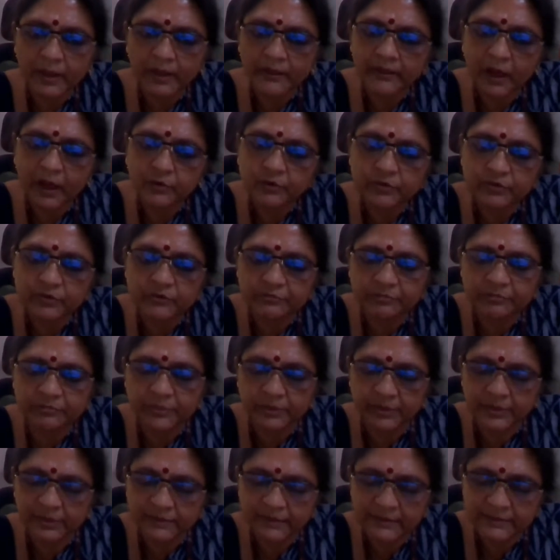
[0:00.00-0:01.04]
and now you
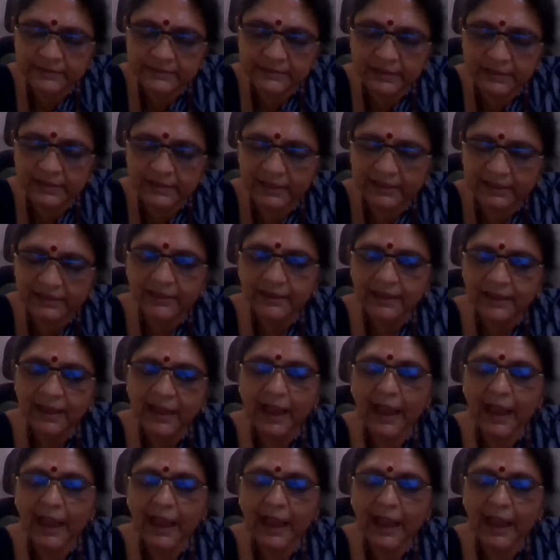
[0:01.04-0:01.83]
put in this thing, and